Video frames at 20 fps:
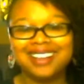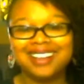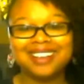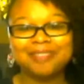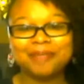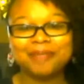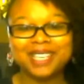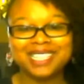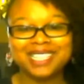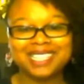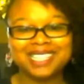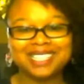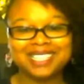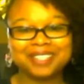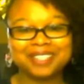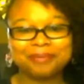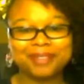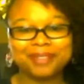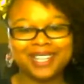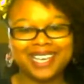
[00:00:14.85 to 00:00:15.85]
business
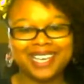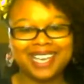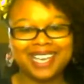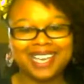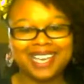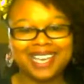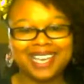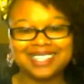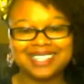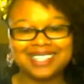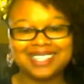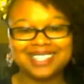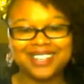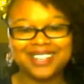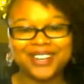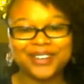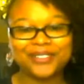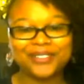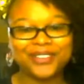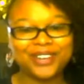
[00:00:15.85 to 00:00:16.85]
plan.
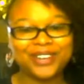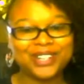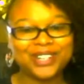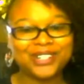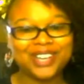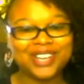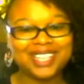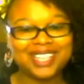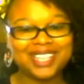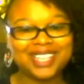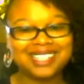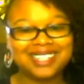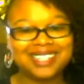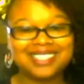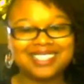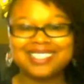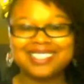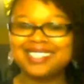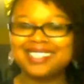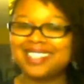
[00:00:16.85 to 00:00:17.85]
So if you're interested,
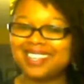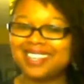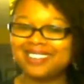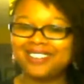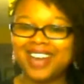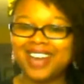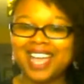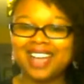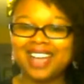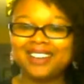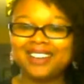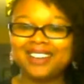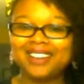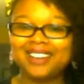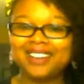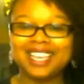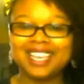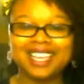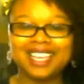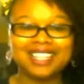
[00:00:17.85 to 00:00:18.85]
stick around,
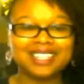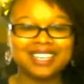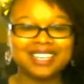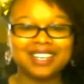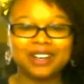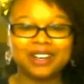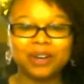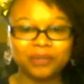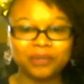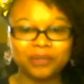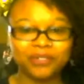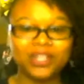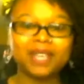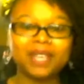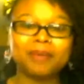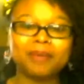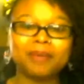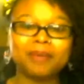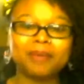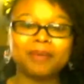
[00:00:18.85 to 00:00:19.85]
and hopefully
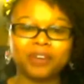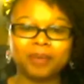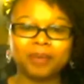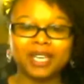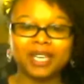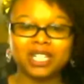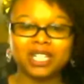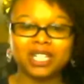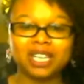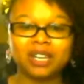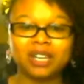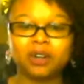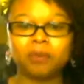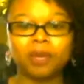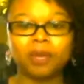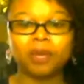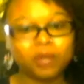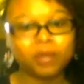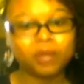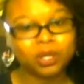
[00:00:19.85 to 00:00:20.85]
my information or my
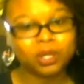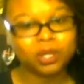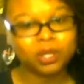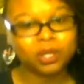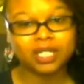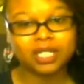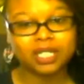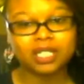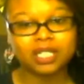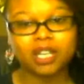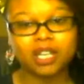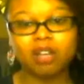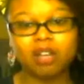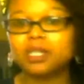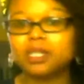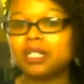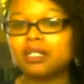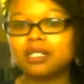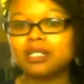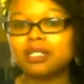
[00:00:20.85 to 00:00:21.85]
research at least helps
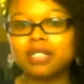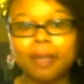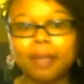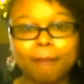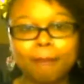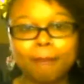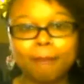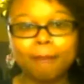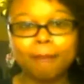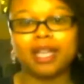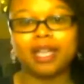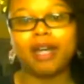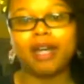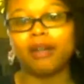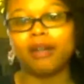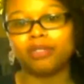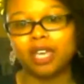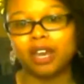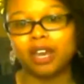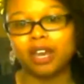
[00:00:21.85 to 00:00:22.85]
somebody
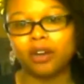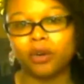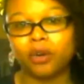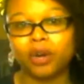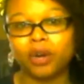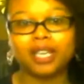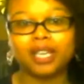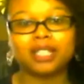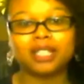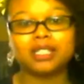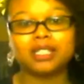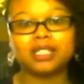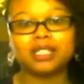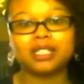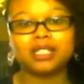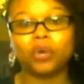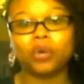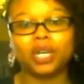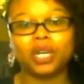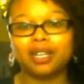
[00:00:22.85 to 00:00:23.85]
out there, or it gets you
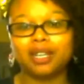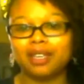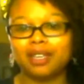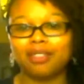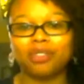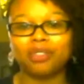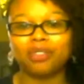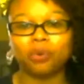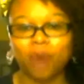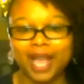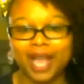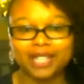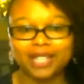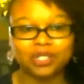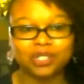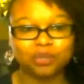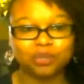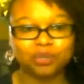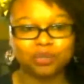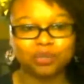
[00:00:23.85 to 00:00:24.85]
pointed in the right
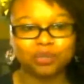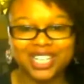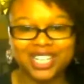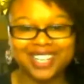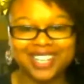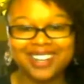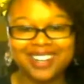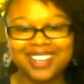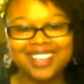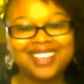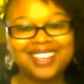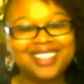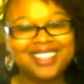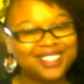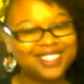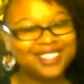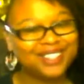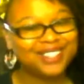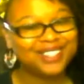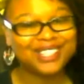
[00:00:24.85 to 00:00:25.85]
direction.
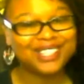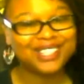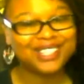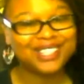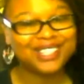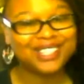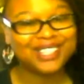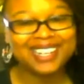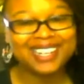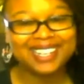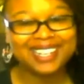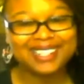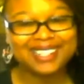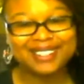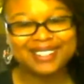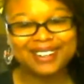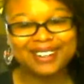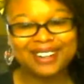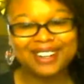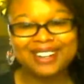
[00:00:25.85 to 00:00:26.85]
So let's go ahead and get
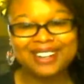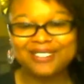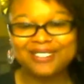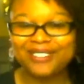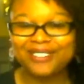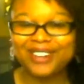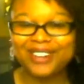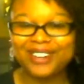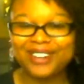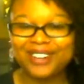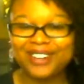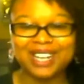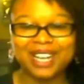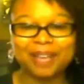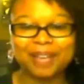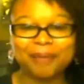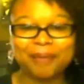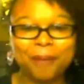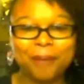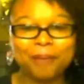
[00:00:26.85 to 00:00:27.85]
started. We're going to talk
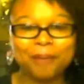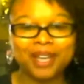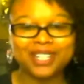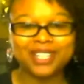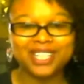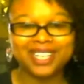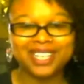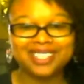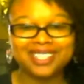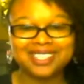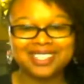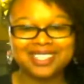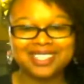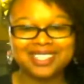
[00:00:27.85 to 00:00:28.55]
about budgets.